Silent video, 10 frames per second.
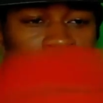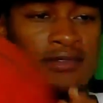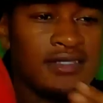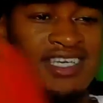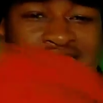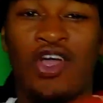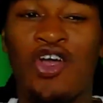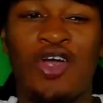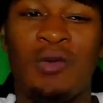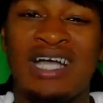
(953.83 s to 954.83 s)
It's
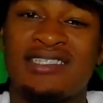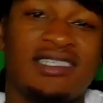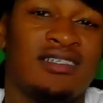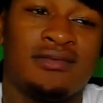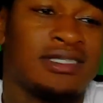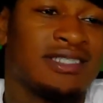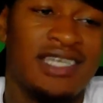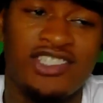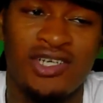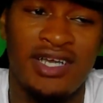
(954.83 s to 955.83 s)
hard watching them because
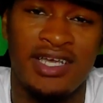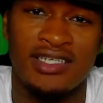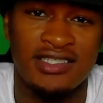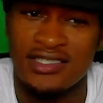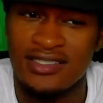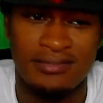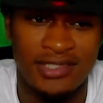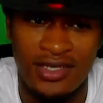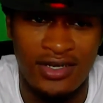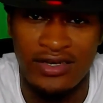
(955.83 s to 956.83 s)
they trash.
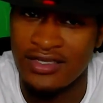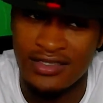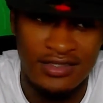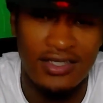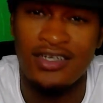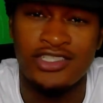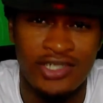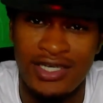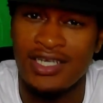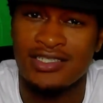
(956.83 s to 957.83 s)
sorry, y'all
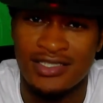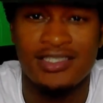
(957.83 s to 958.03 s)
trash.